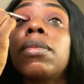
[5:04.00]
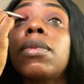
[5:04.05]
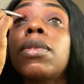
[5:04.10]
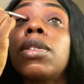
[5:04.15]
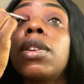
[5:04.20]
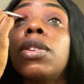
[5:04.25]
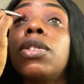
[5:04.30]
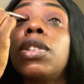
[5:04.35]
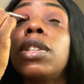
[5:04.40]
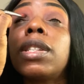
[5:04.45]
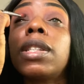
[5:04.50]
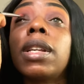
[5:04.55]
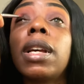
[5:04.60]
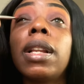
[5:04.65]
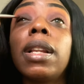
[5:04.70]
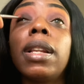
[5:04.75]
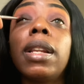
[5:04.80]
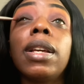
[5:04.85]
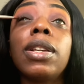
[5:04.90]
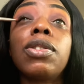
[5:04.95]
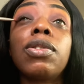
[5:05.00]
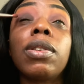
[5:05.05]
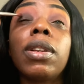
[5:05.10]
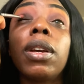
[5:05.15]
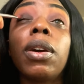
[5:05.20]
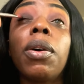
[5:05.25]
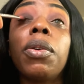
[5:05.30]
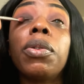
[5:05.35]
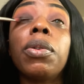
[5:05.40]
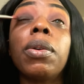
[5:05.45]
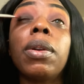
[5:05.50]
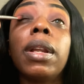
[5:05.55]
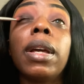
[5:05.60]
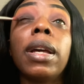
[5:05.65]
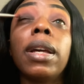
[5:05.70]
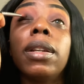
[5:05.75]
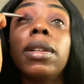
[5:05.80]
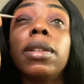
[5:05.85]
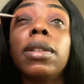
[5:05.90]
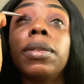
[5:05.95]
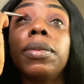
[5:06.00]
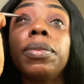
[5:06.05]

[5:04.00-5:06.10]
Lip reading: So just literally on your lid,